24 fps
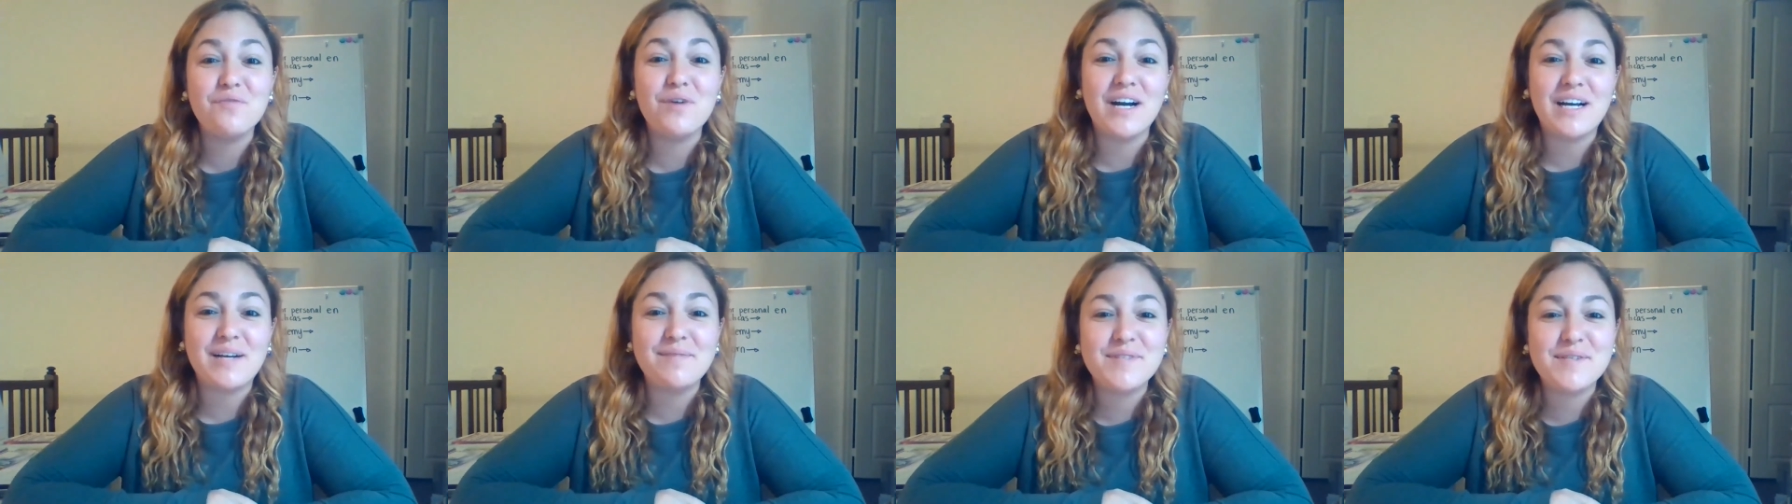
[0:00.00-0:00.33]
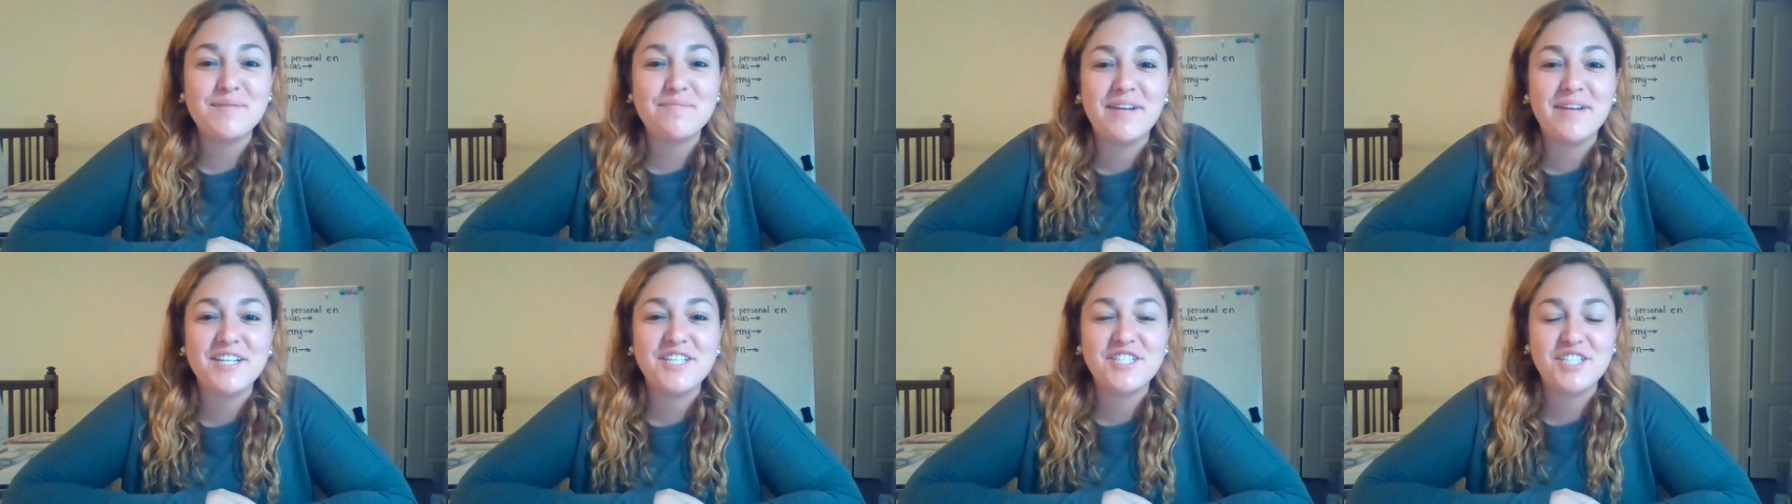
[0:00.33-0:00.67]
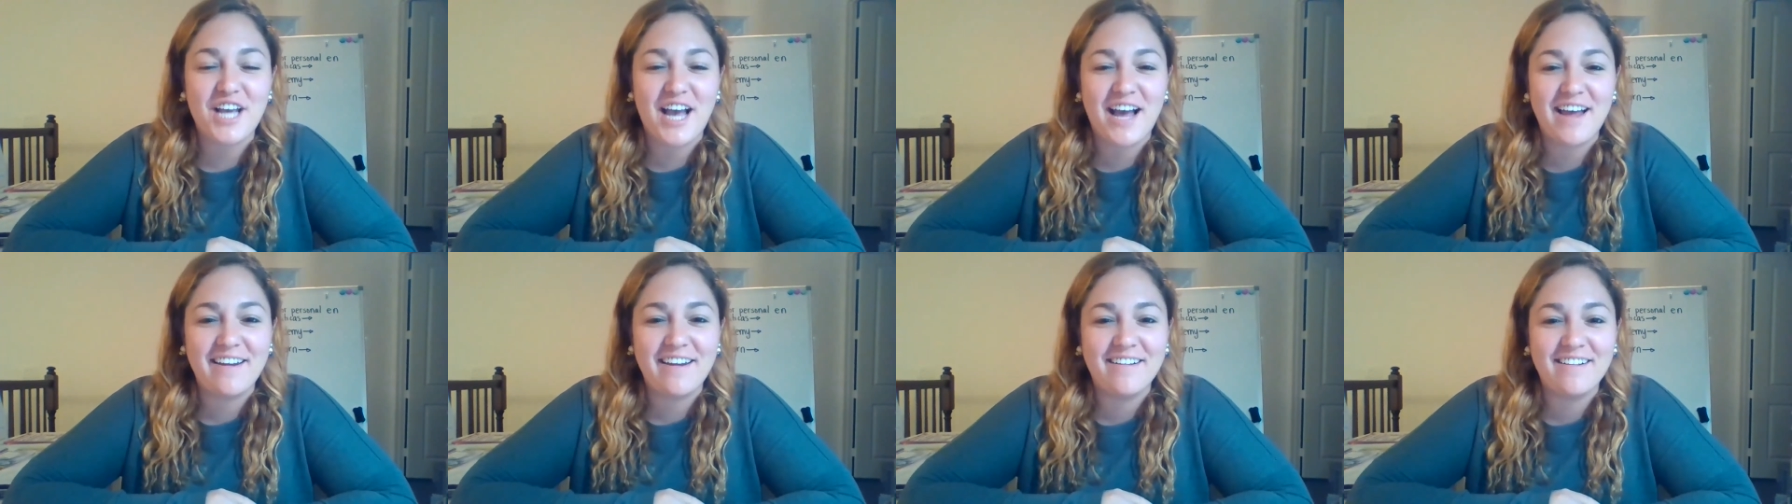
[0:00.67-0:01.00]
welcome to my
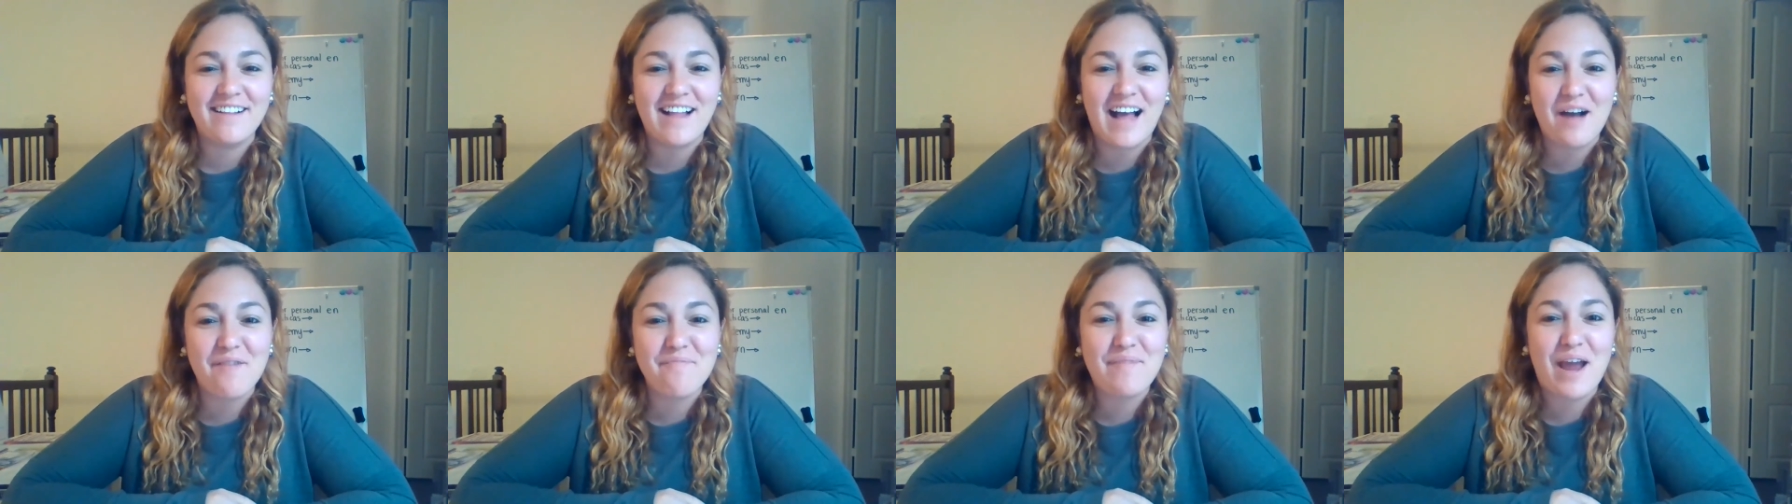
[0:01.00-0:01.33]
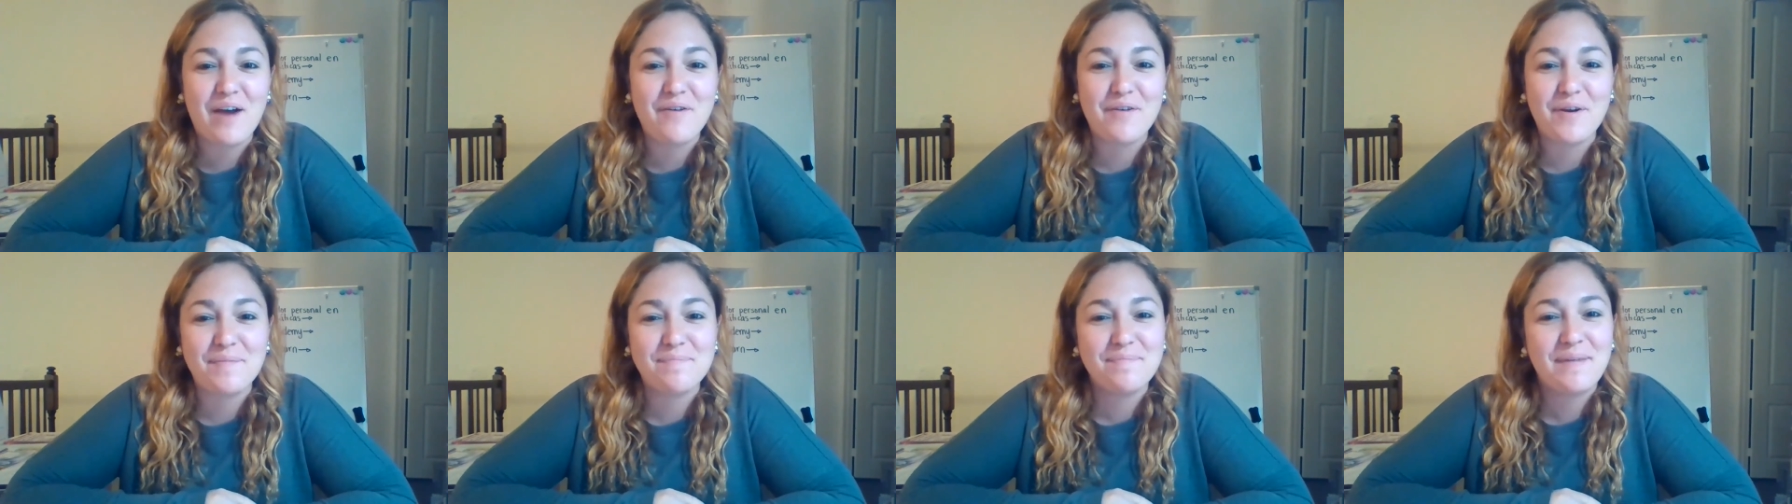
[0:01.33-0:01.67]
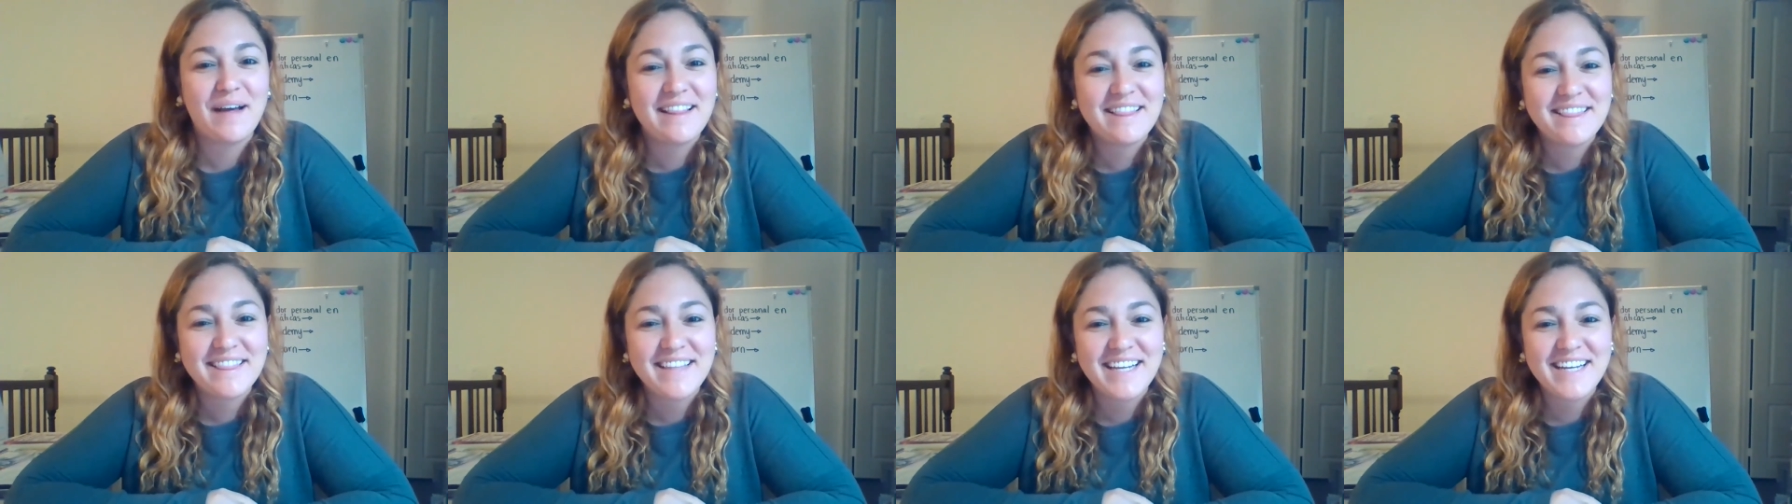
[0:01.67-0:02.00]
channel. I'm Laura
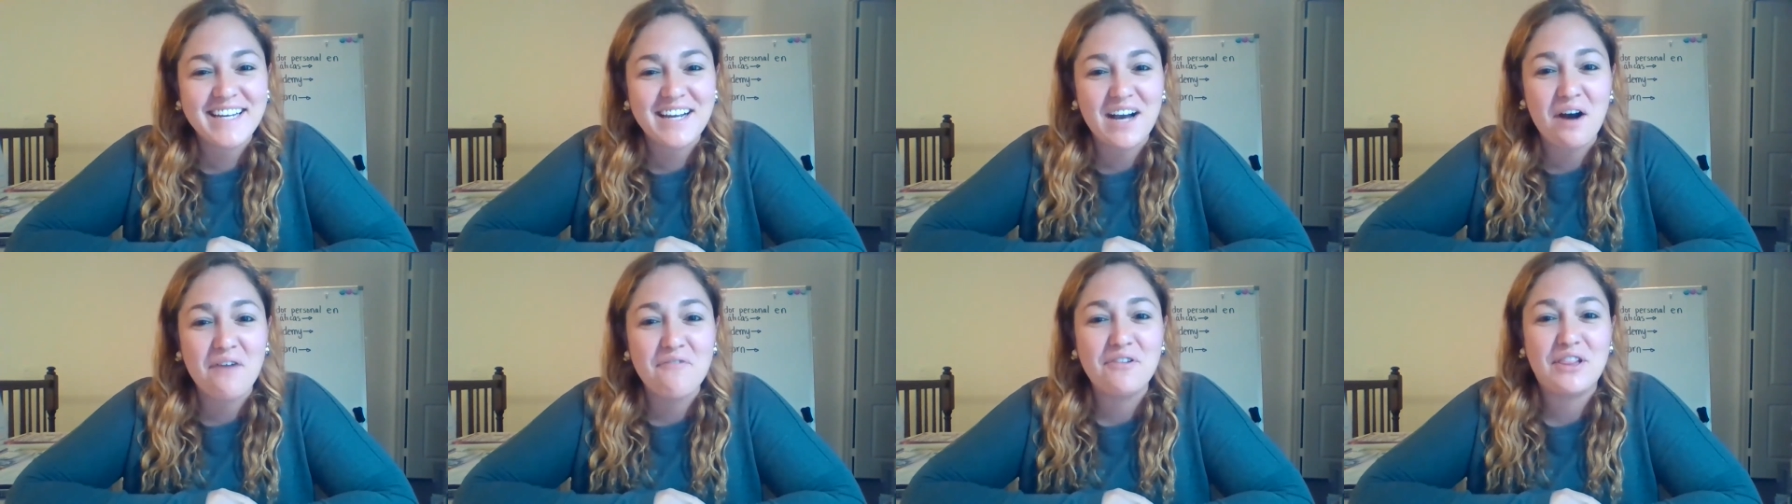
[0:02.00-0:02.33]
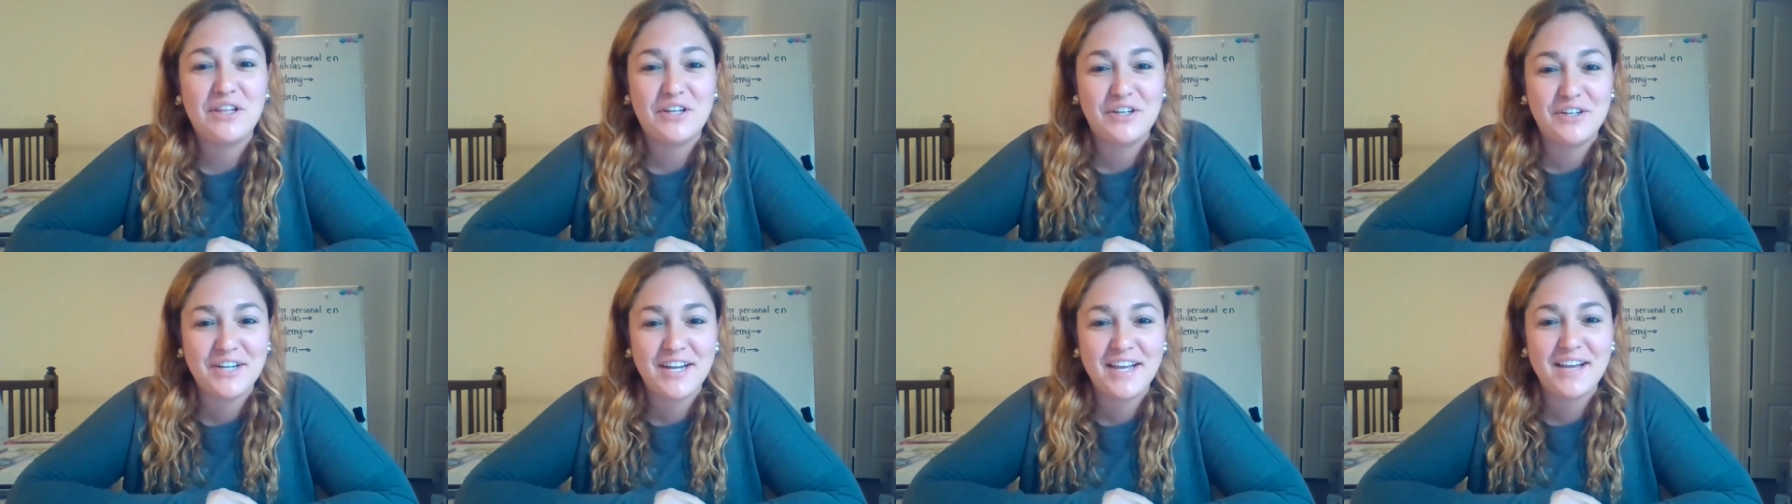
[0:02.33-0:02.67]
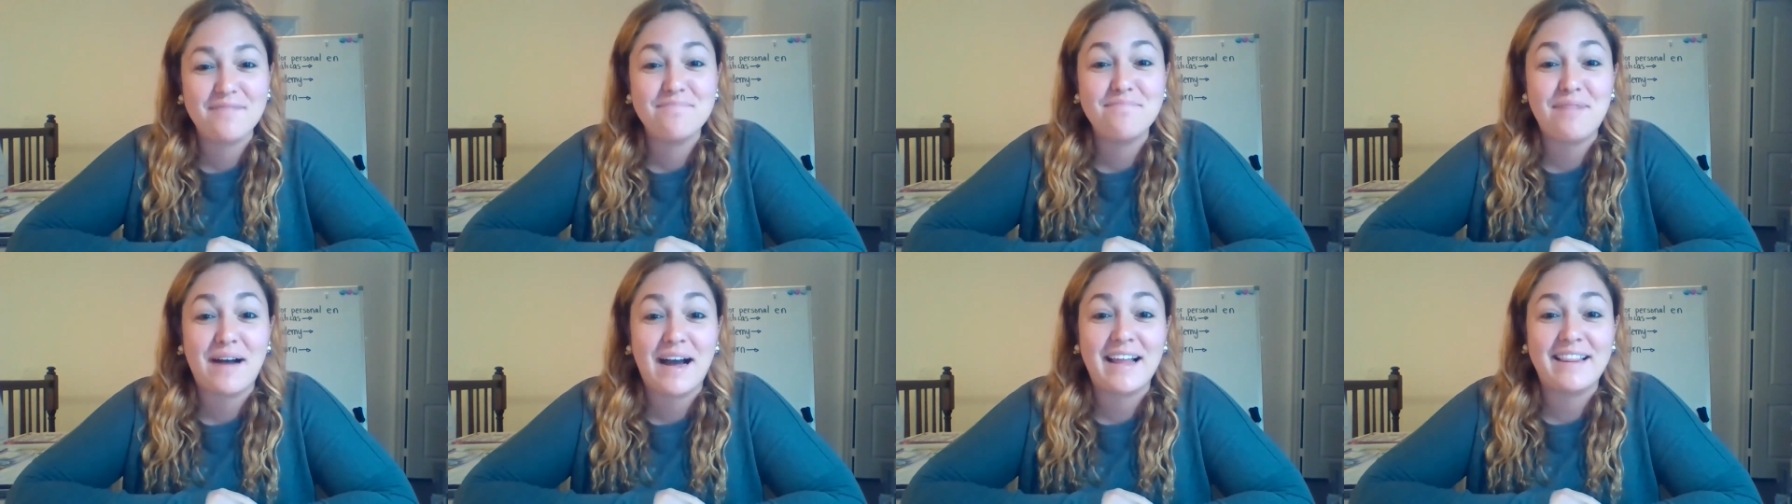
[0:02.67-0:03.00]
Pantin of
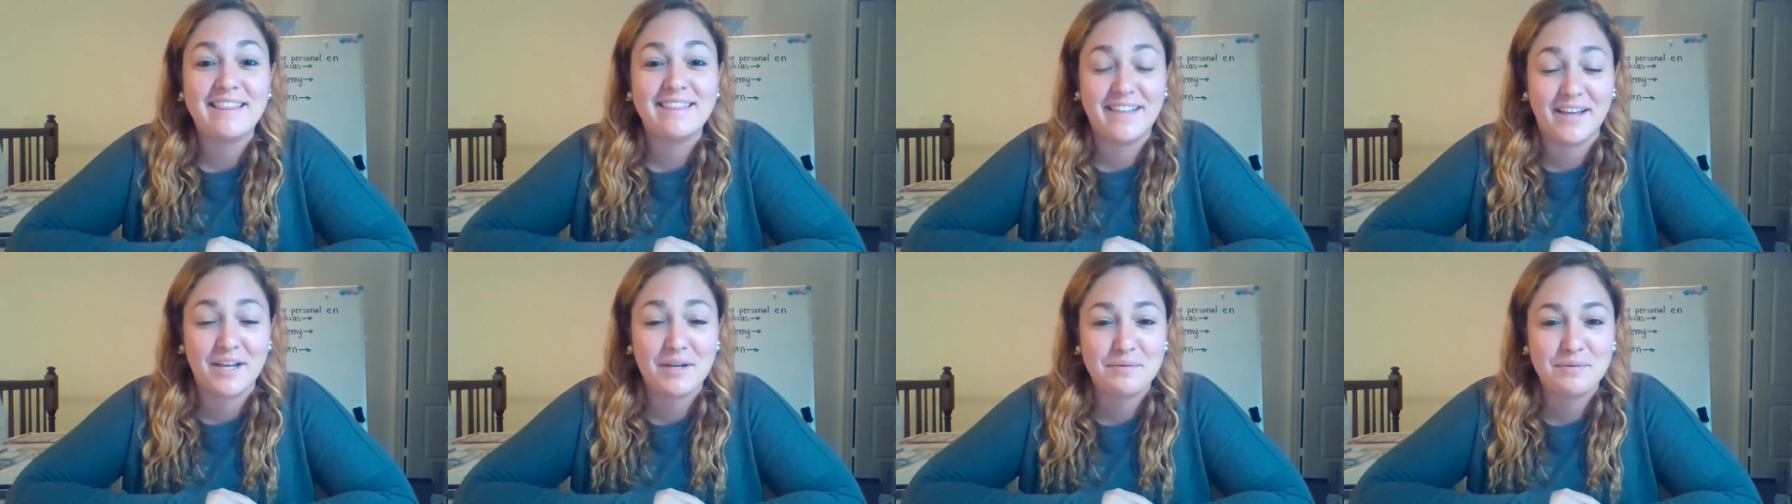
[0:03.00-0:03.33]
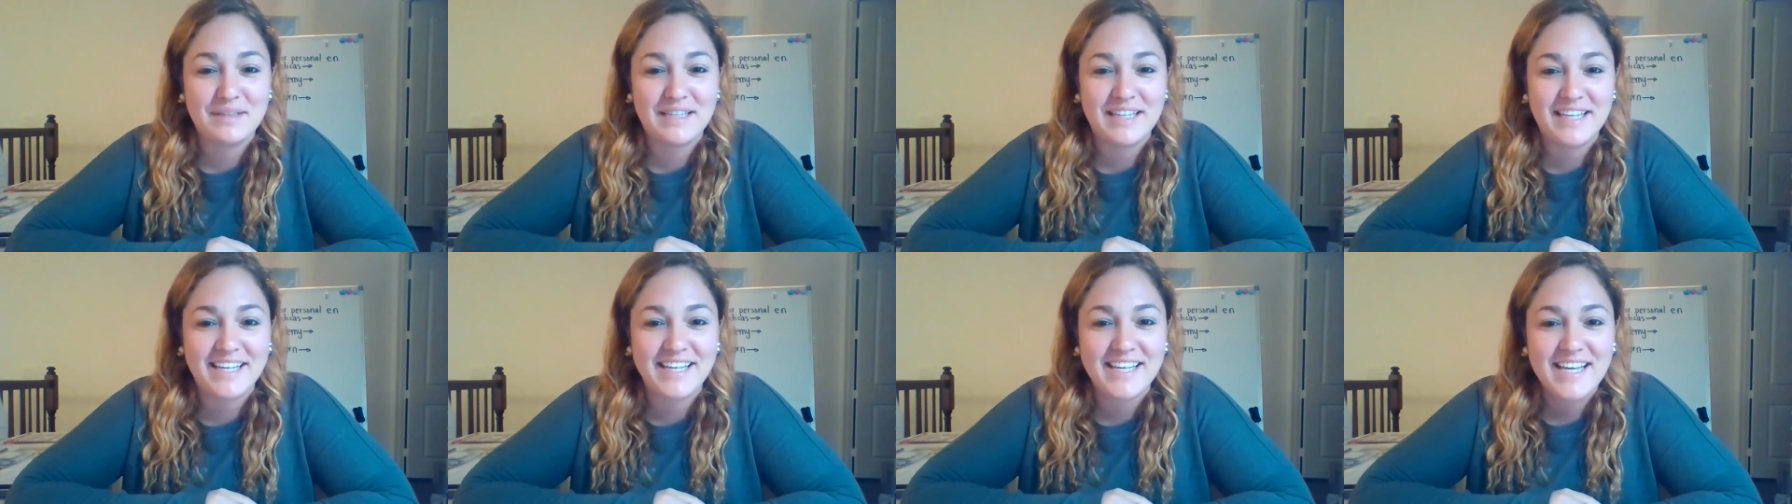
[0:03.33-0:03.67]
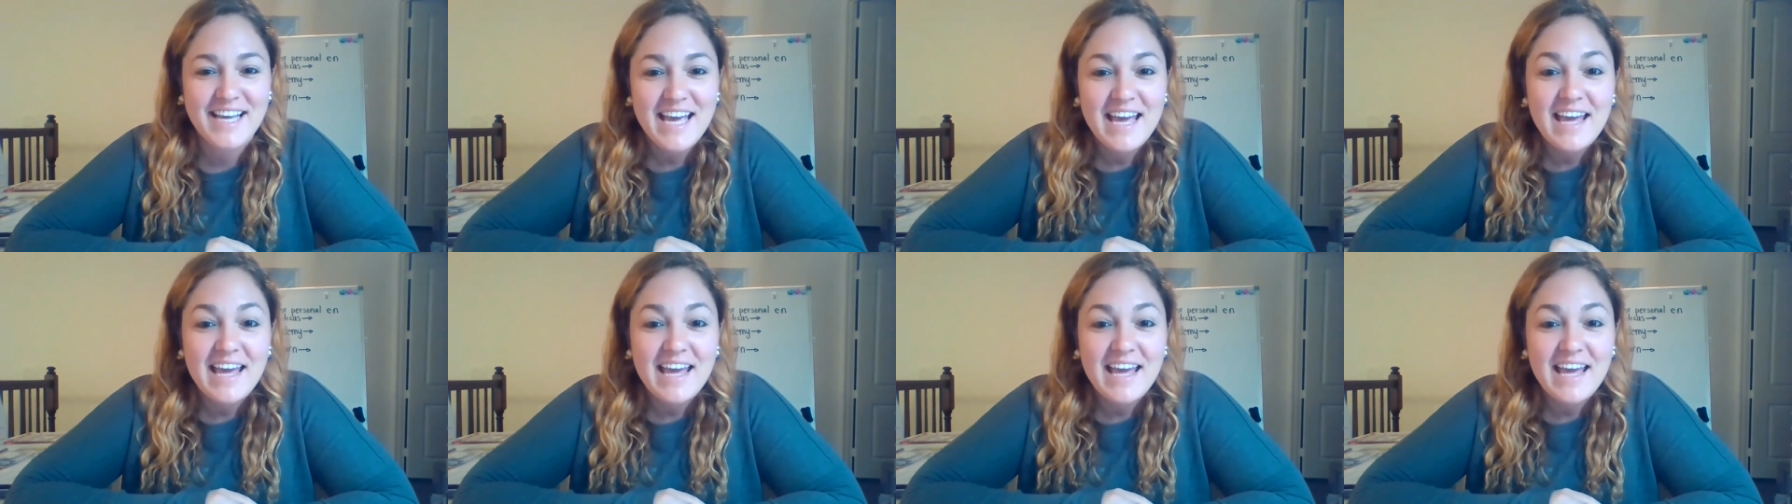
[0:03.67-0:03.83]
Learning Bilingually.